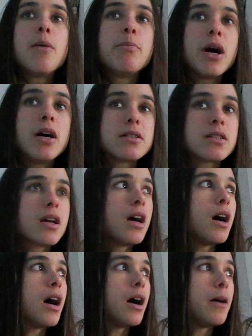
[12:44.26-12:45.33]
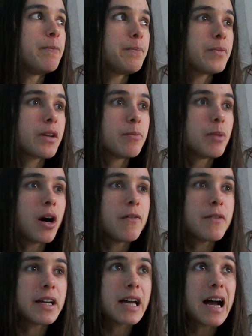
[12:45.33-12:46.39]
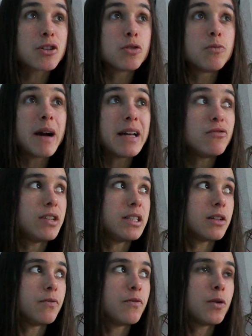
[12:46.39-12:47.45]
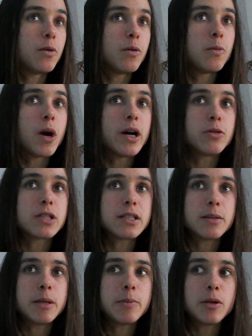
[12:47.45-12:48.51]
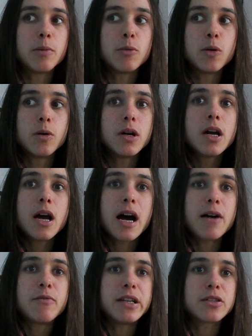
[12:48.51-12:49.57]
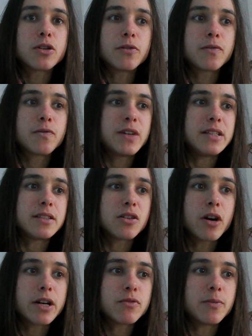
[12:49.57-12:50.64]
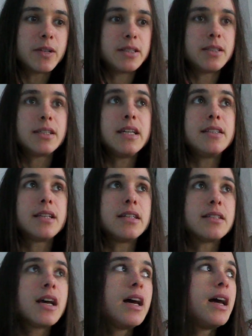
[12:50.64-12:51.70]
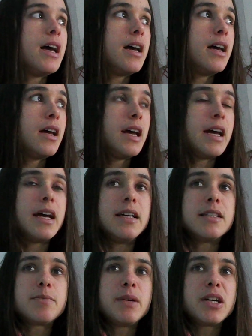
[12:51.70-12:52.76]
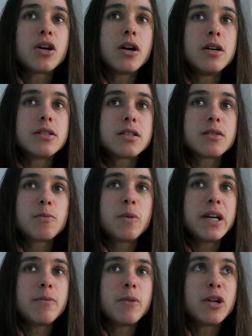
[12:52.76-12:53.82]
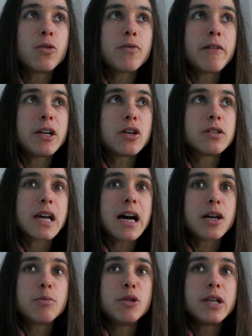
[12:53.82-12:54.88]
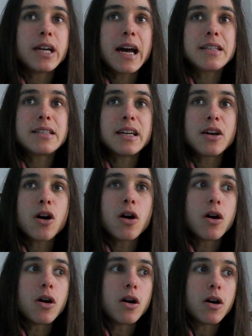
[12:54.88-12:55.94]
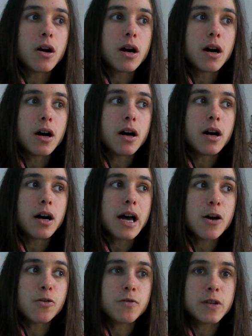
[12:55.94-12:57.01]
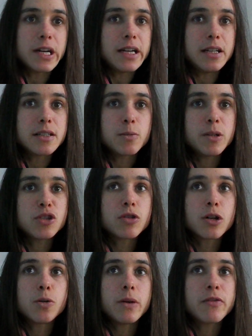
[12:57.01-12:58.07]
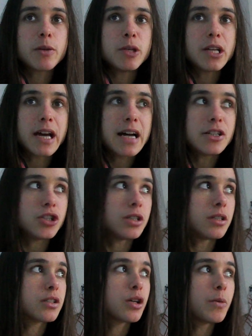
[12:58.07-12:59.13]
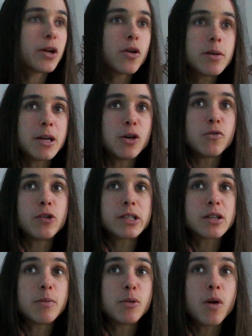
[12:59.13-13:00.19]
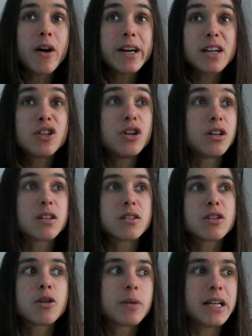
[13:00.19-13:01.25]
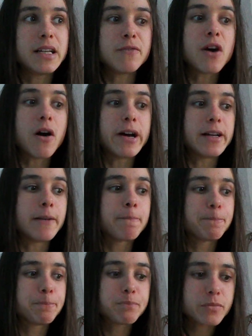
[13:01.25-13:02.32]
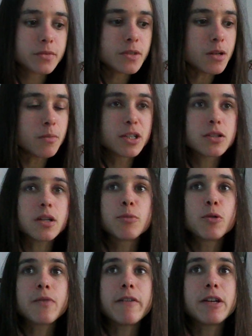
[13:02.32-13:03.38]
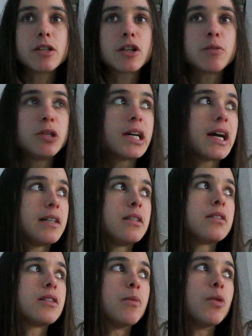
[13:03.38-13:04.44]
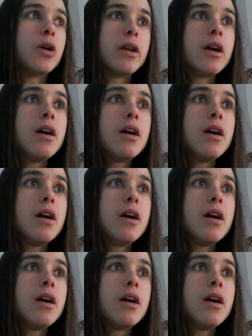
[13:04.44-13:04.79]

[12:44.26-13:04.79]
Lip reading: But I think the actual main reason for why autistic people are more at risk of these dying from these diseases is because we're not very good at communicating our health needs. We struggle with communication. So when I'm ill, for example, I can look completely fine, because I'm not very good at communicating to someone